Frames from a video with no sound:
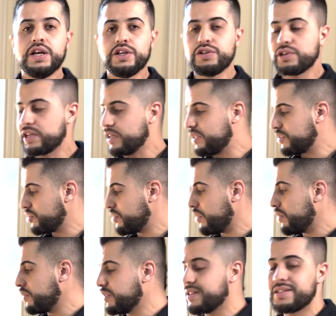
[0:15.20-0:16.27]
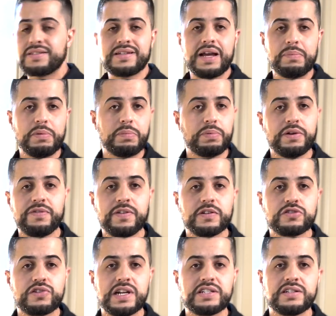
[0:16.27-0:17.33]
You can install this type of
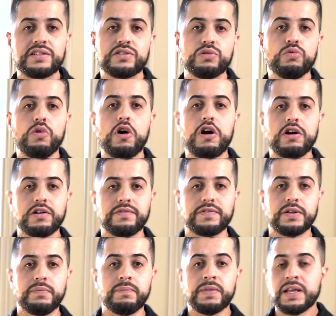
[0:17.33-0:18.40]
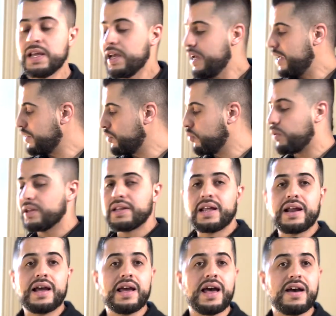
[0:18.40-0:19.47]
pre-filtration to all of them. And the one
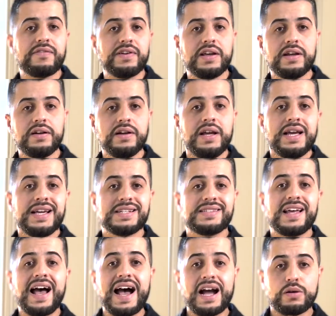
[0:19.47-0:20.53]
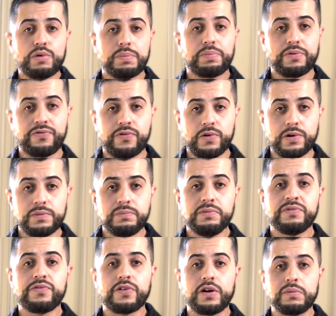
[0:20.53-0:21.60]
that I have here is the Aqua
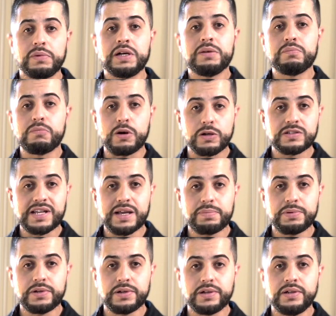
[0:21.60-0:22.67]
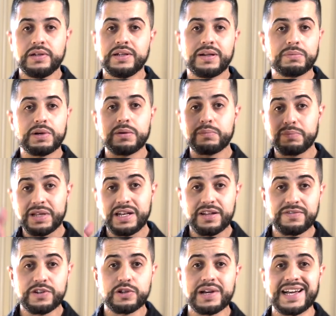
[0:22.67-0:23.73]
Perform from MultiPure, and I'm gonna be
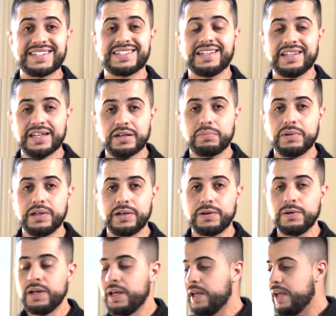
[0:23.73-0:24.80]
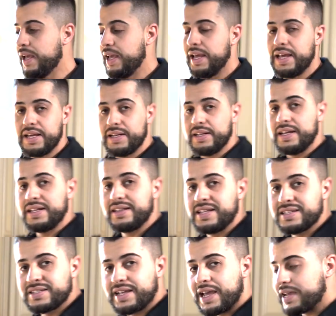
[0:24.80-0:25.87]
leaving you guys the link below. And in
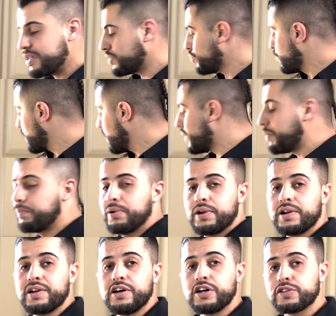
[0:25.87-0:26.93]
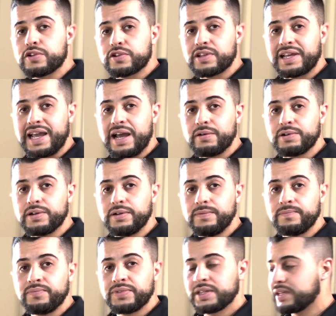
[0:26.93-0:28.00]
this case, we're gonna put it under the
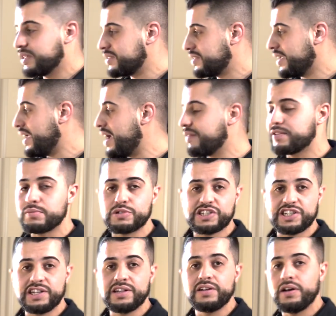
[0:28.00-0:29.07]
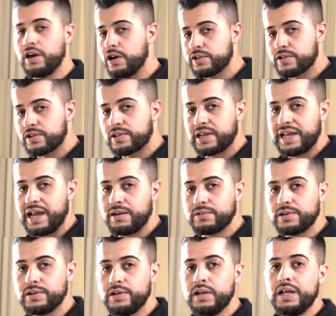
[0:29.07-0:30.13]
counter because they have the machine under the
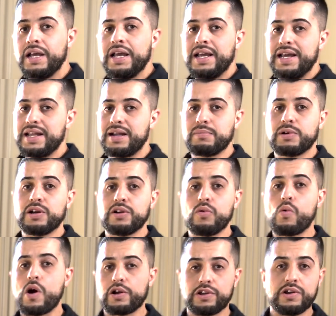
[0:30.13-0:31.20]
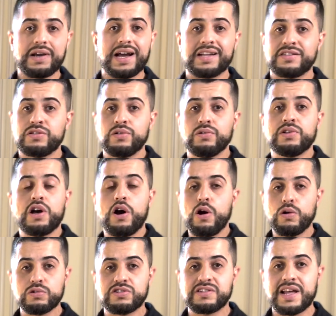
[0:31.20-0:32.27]
counter, and I'm gonna walk you guys through the
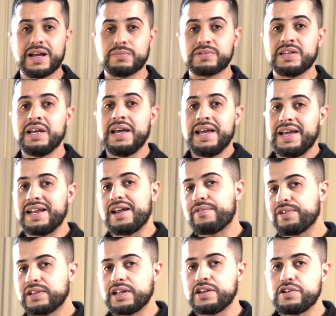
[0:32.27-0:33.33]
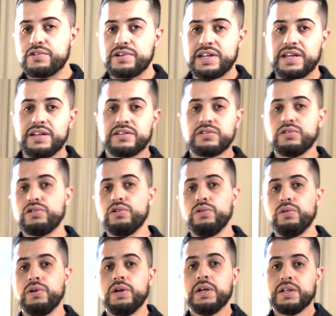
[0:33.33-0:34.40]
whole steps and everything you need to
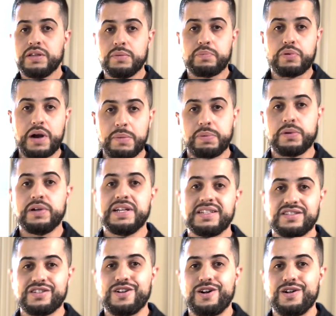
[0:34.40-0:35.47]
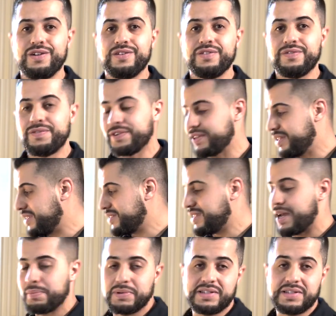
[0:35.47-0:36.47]
do the proper install for this type of